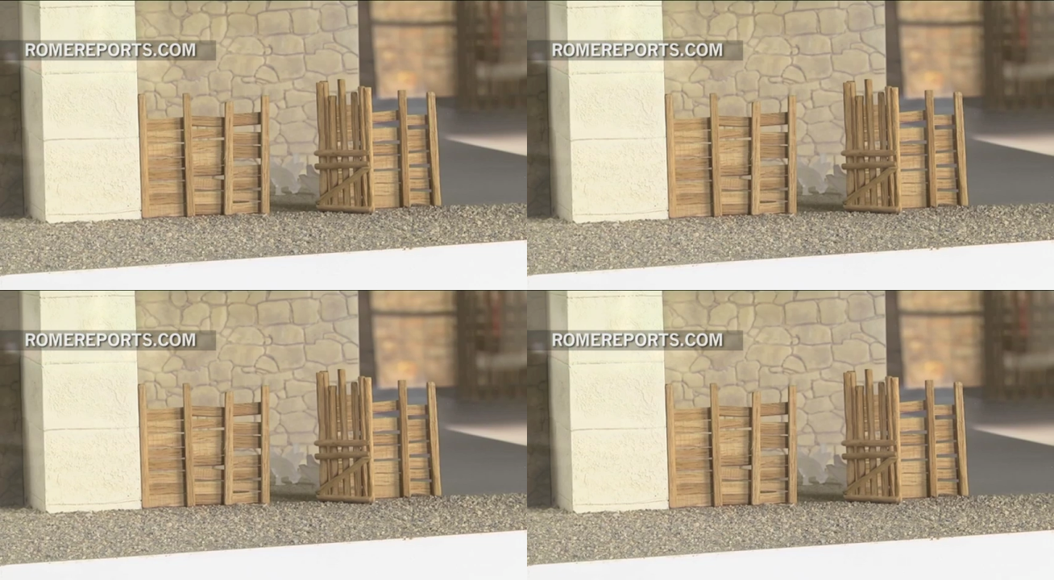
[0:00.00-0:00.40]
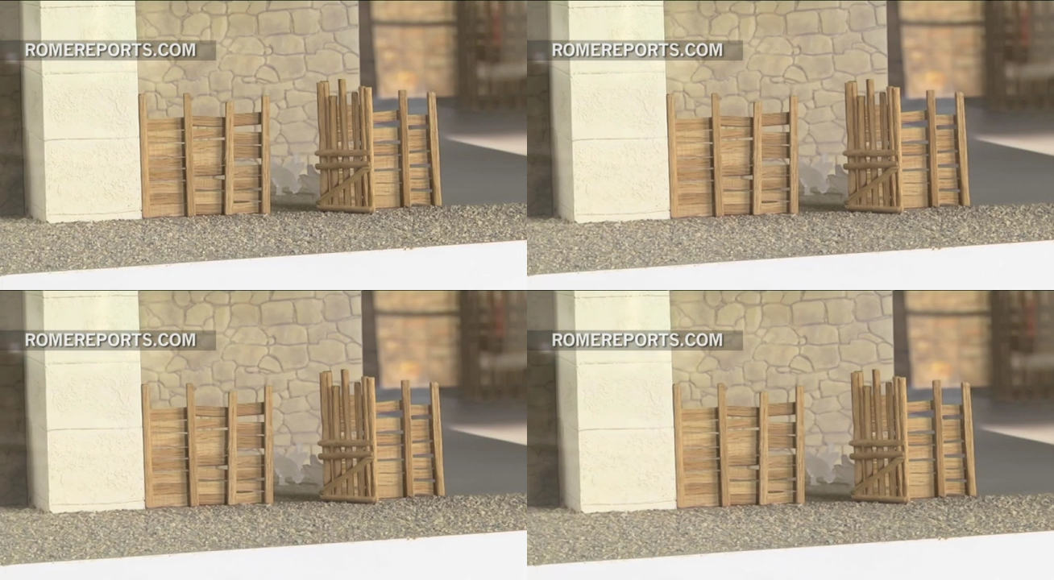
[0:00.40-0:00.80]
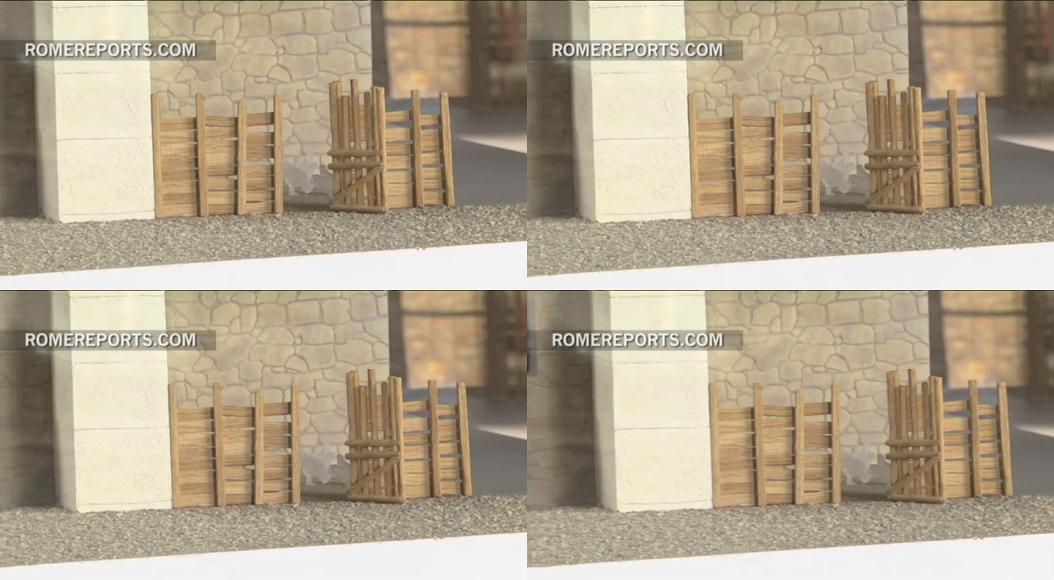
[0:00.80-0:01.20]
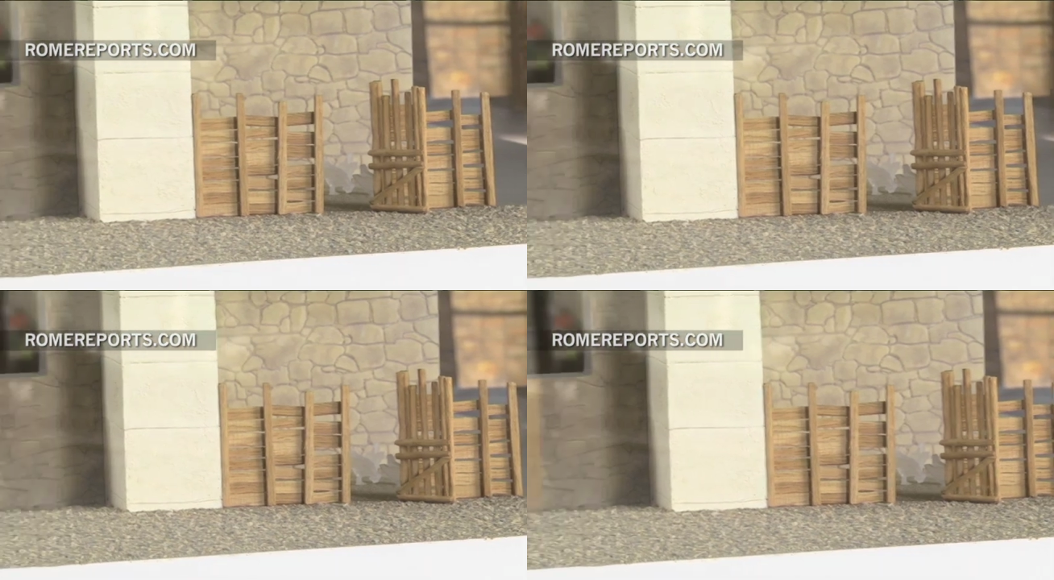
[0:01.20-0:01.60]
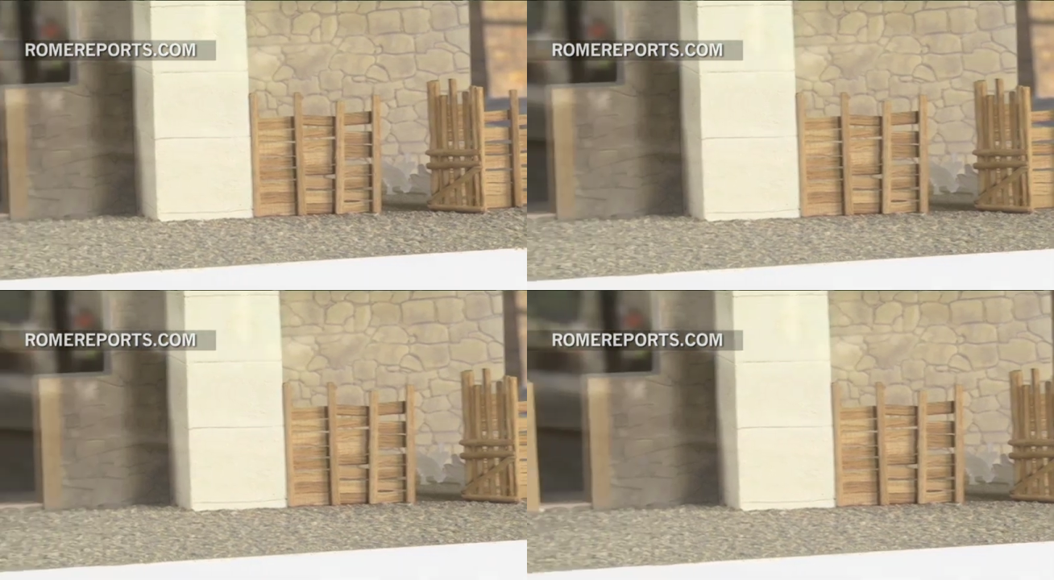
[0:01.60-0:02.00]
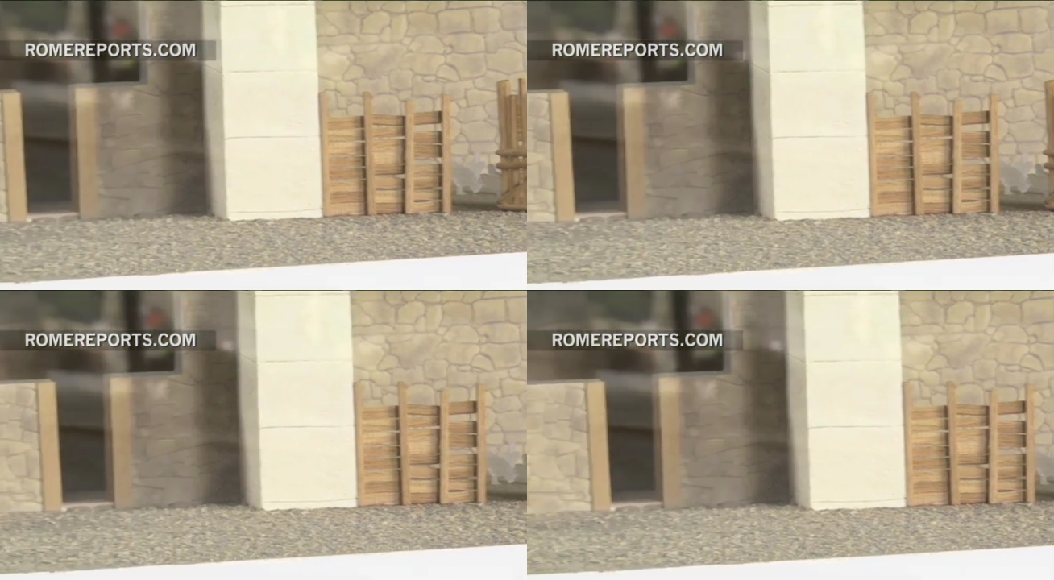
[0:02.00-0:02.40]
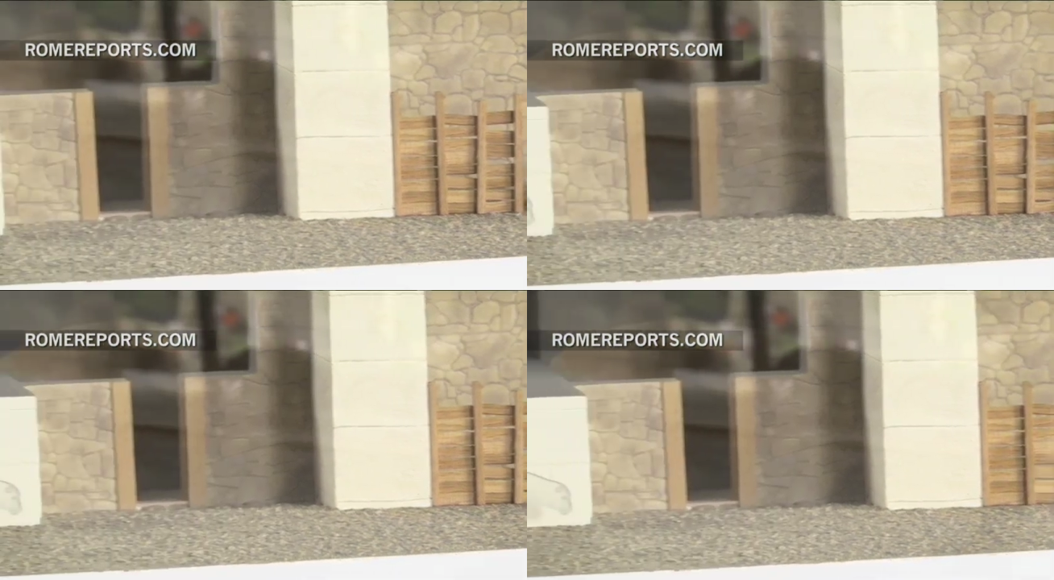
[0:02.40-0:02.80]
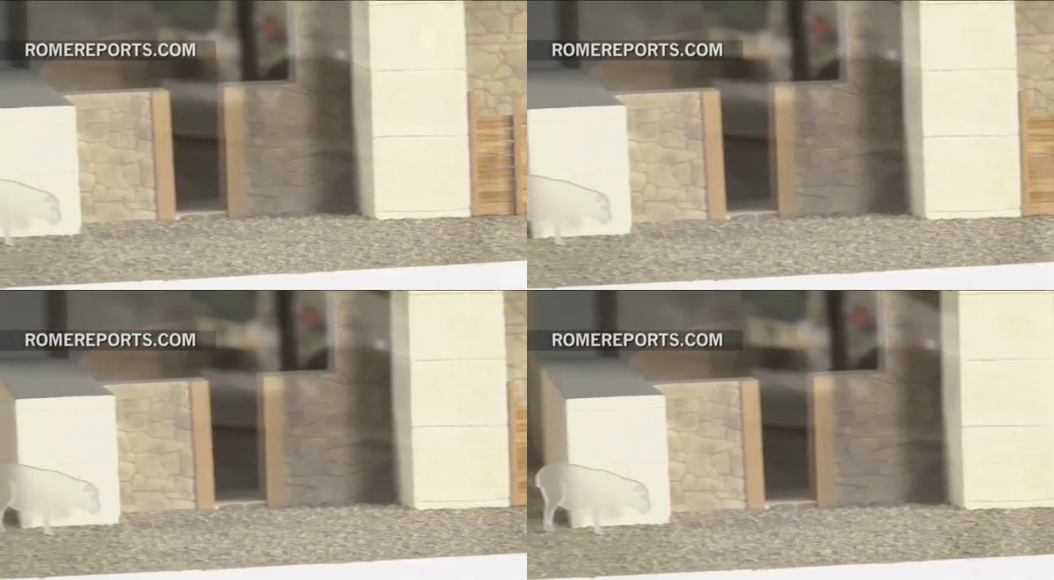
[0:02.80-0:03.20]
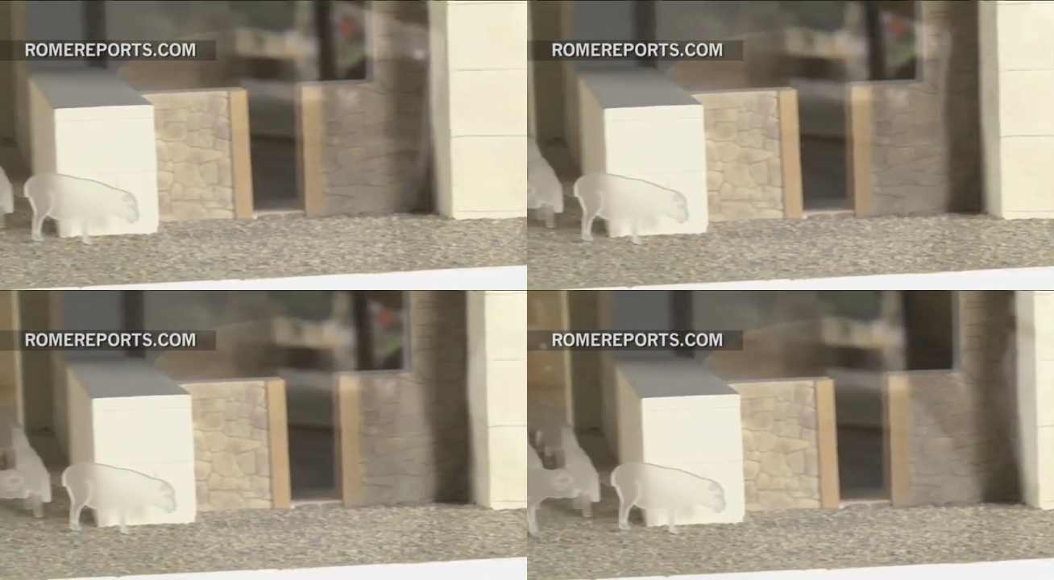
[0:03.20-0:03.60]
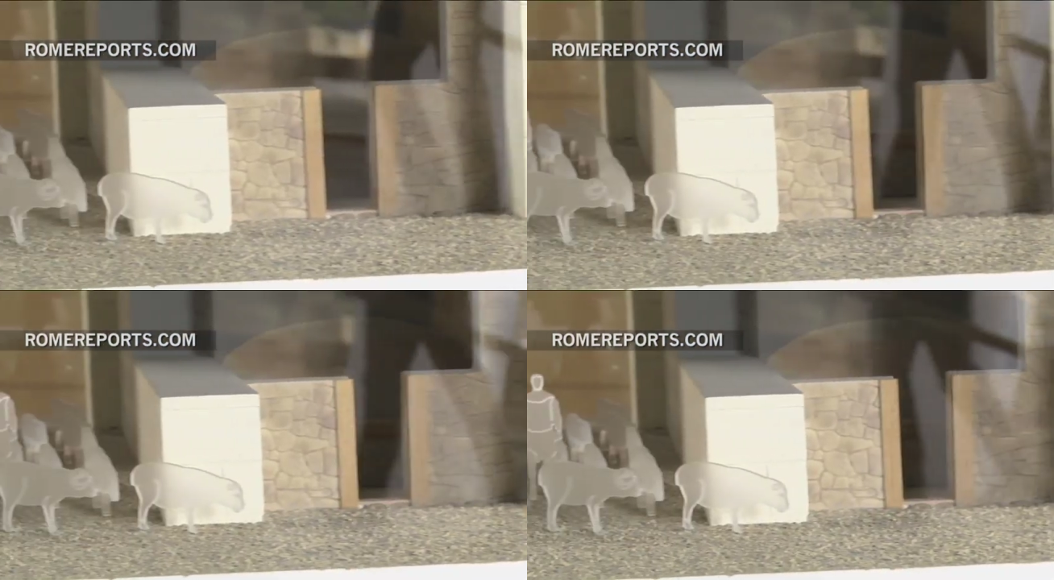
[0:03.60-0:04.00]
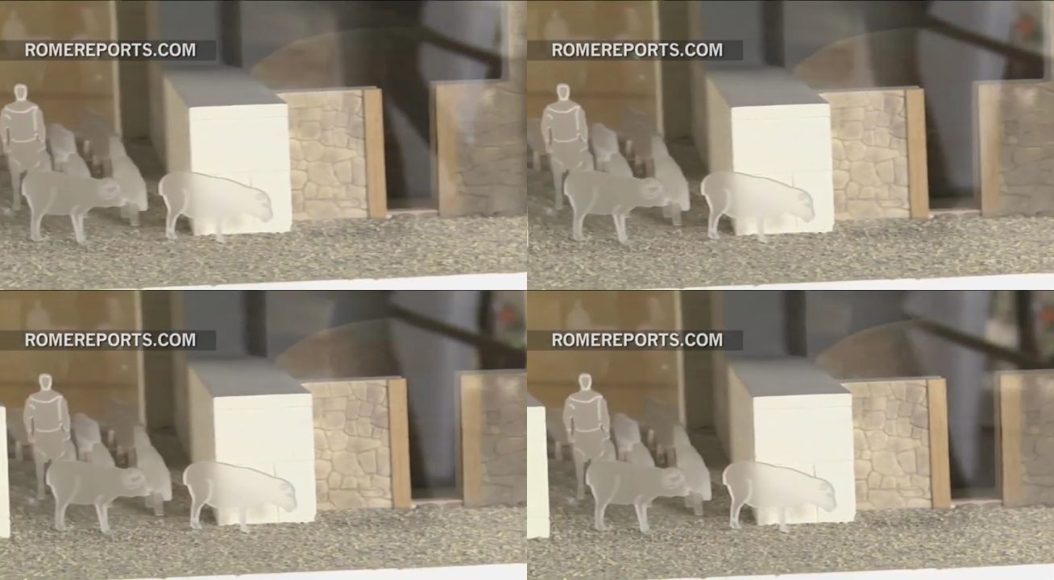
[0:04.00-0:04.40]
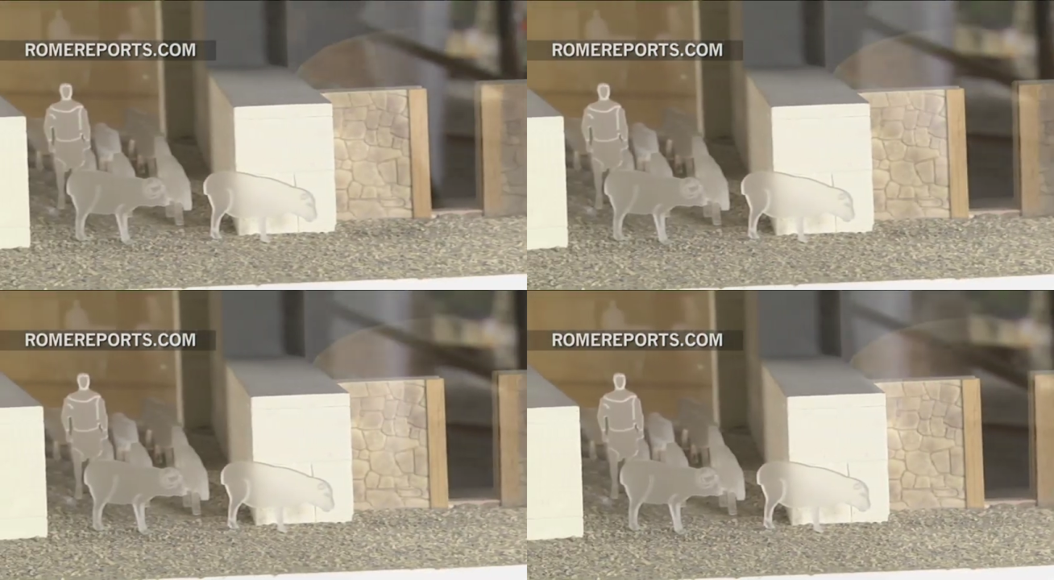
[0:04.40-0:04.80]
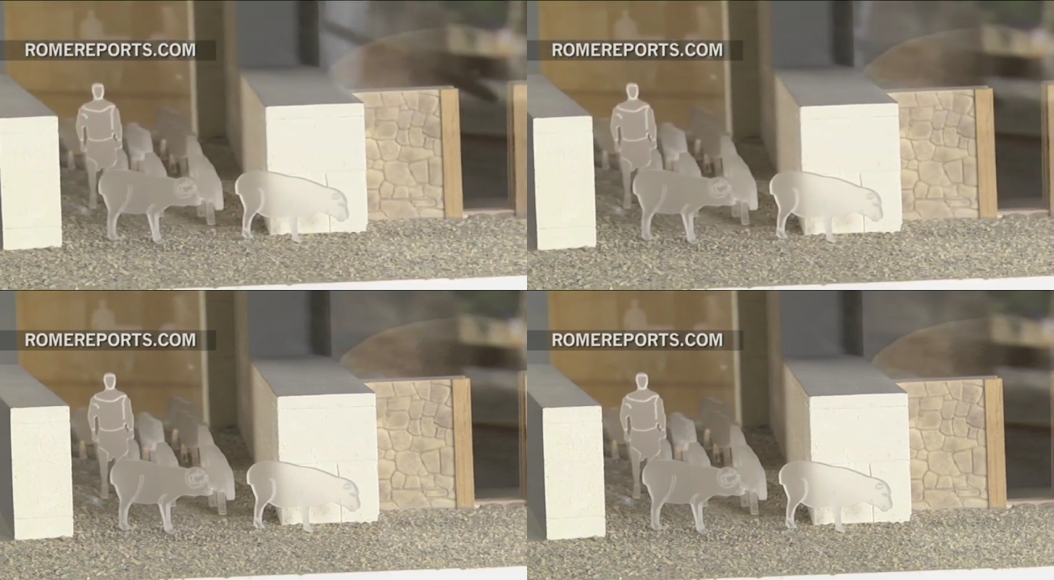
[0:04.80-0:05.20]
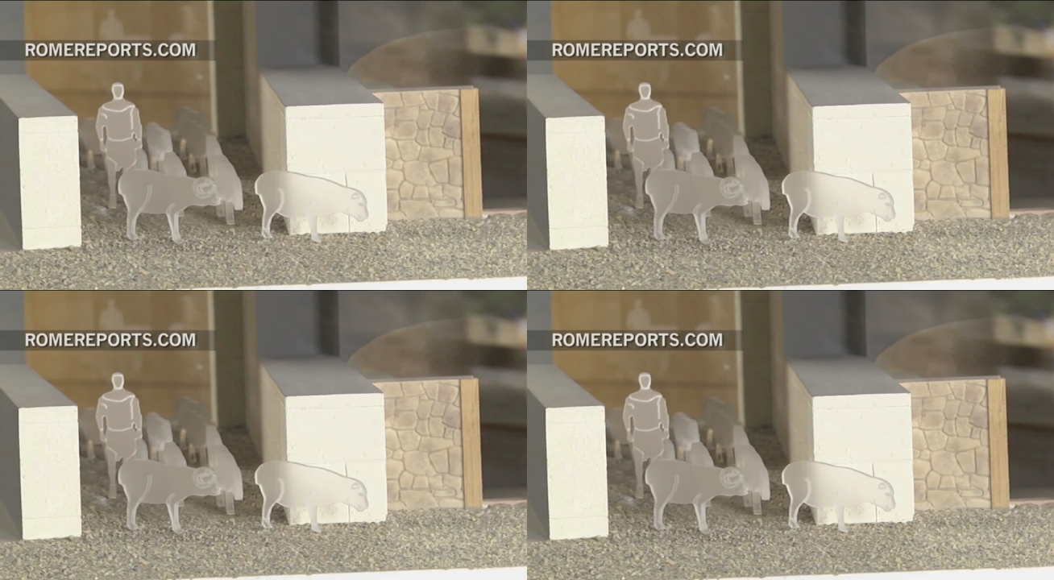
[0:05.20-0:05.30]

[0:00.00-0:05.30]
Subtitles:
[unreadable: no face in view]